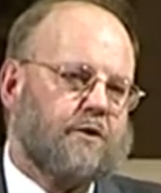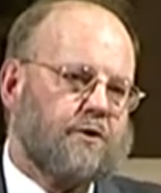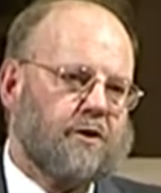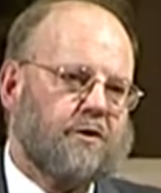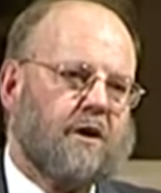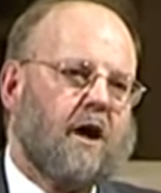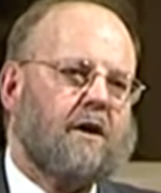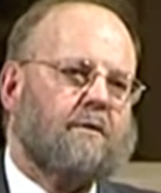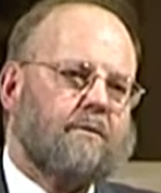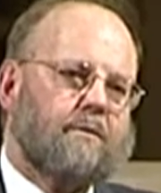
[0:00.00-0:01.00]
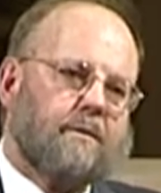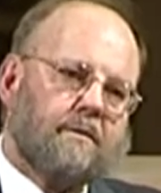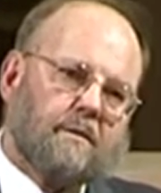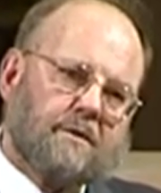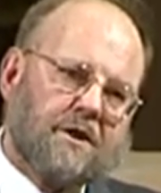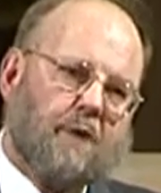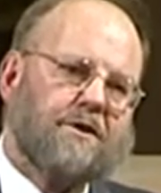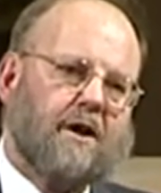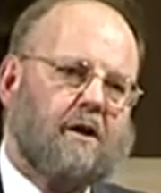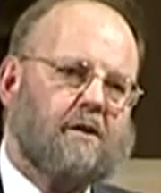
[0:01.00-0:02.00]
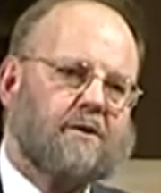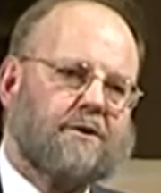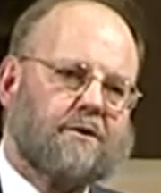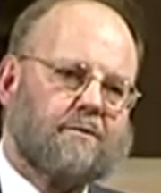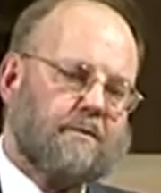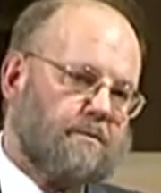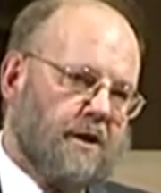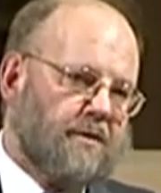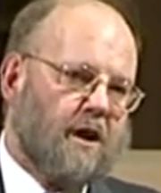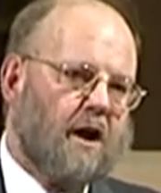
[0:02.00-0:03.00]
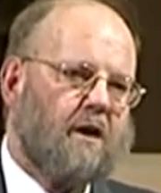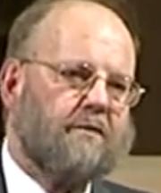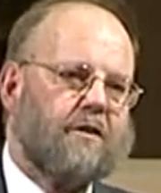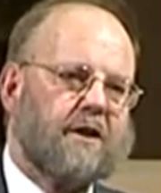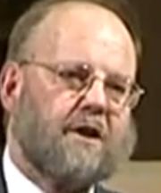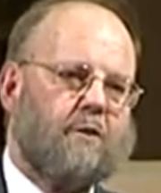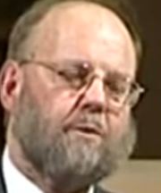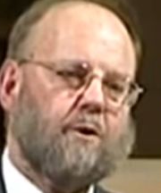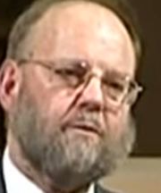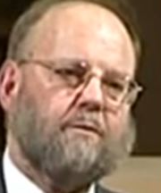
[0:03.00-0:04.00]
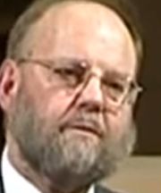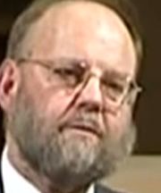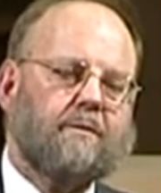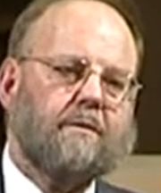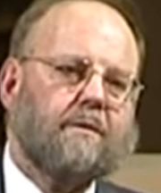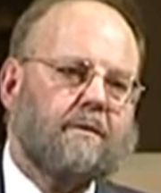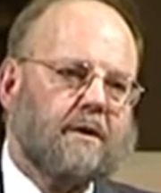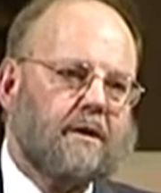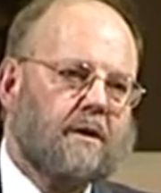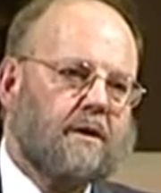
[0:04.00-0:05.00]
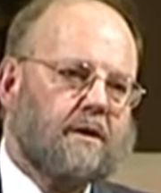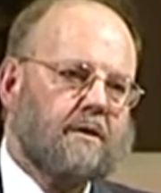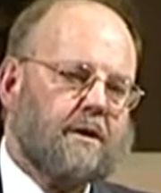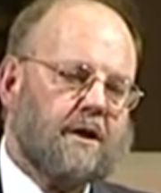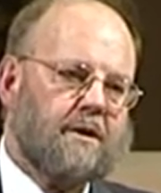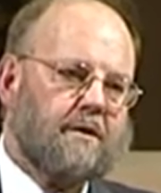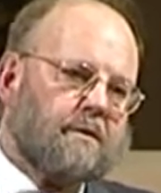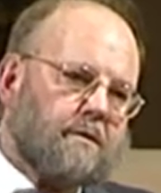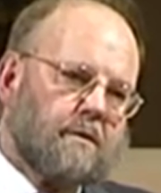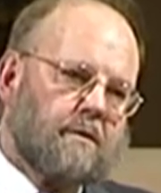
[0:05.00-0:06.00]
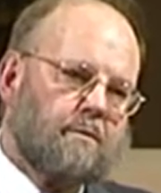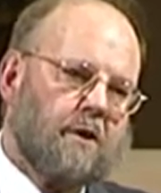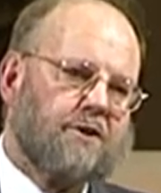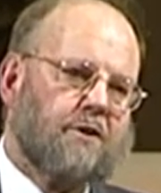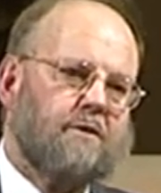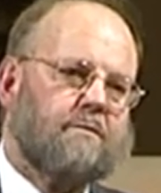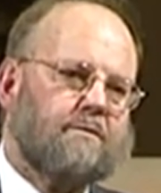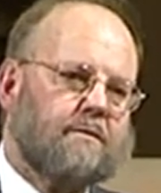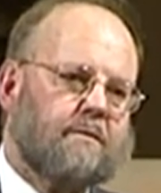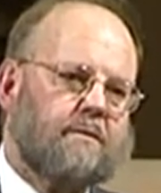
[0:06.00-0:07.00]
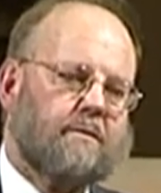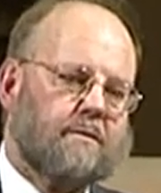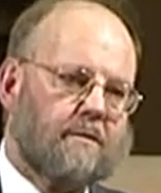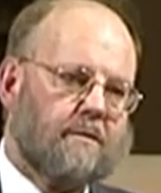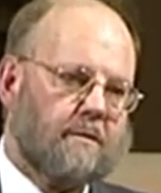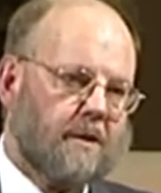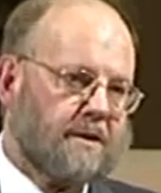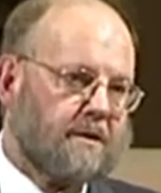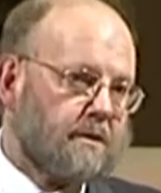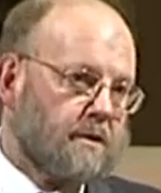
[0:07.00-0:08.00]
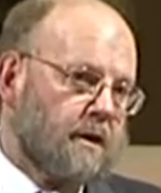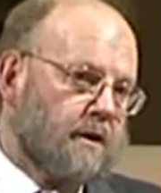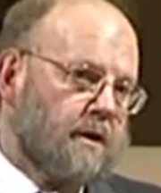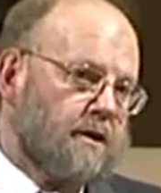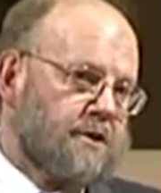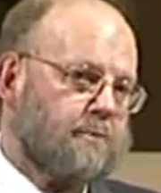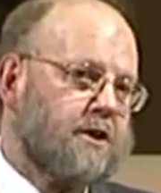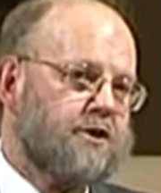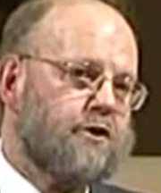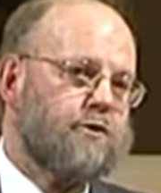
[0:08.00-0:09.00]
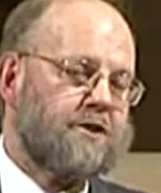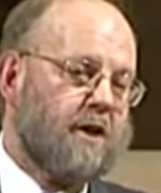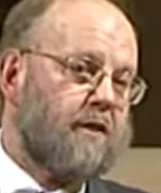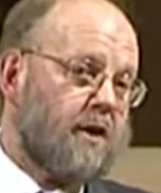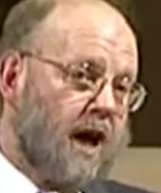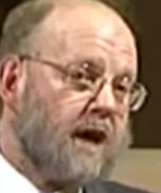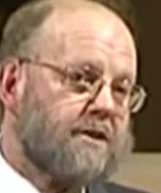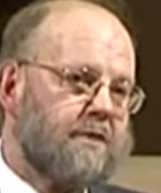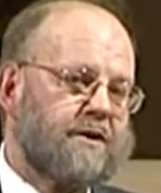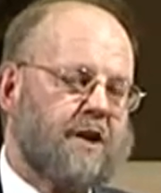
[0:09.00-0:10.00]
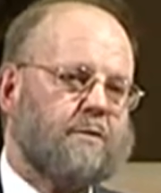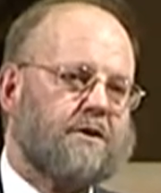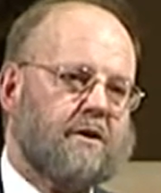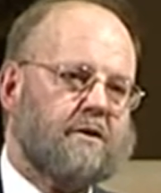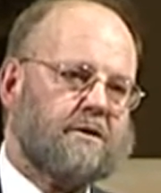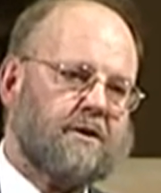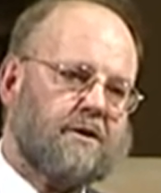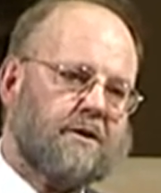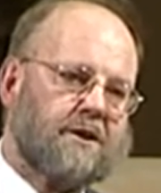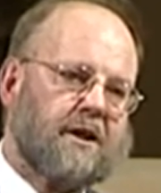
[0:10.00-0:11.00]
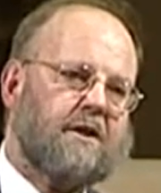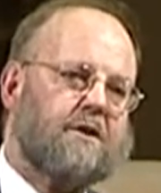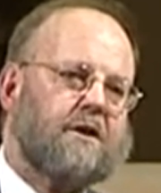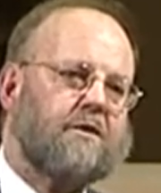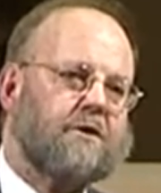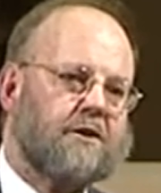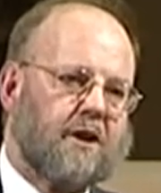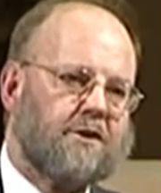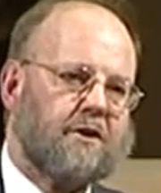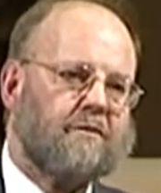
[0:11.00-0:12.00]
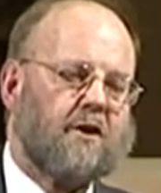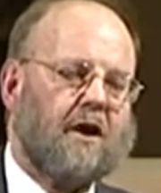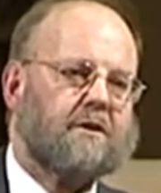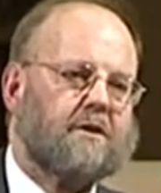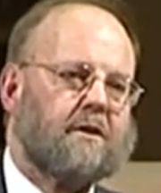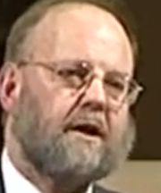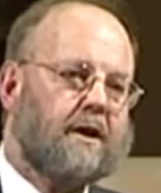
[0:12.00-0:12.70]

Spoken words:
So that there are stem cells in the heart, for example, in muscle. In some tissues, they're very active stem cells in the skin and in the digestive tract,